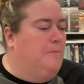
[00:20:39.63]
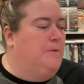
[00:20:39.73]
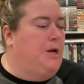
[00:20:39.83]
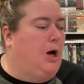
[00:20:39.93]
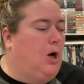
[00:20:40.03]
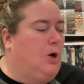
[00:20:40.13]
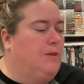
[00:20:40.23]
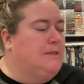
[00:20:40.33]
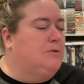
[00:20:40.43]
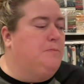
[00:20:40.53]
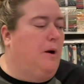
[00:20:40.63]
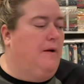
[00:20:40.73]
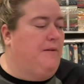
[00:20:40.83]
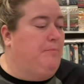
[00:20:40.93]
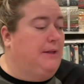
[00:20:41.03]
y'all, this was part
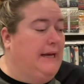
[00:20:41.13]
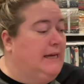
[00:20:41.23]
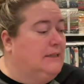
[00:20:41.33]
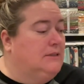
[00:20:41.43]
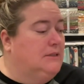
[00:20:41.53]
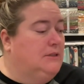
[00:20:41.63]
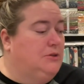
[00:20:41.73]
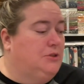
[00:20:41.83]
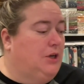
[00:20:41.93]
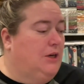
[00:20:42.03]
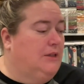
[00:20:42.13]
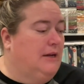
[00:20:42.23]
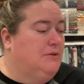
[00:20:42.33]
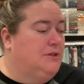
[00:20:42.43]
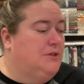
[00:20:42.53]
of a planned new start that I
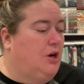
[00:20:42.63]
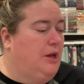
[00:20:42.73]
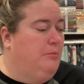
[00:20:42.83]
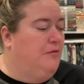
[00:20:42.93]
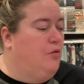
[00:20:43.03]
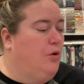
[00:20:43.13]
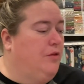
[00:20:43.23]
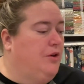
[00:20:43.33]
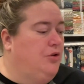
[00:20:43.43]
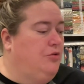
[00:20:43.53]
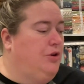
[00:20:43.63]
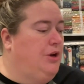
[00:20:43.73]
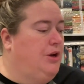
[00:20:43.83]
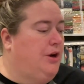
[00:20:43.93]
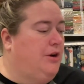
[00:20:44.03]
was starting before the new
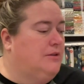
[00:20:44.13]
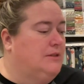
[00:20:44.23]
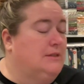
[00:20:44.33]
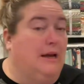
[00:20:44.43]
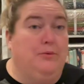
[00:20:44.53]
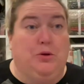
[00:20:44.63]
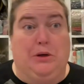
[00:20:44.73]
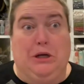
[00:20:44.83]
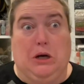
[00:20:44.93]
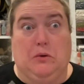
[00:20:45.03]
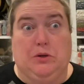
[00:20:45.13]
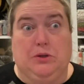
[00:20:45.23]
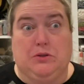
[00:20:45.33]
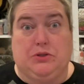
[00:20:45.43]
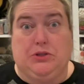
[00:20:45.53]
year, since I am doing no
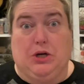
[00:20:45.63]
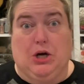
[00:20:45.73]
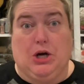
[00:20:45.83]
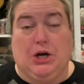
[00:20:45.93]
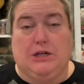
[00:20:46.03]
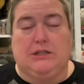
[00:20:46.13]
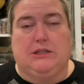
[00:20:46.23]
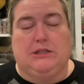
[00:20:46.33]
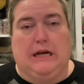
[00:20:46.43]
new starts.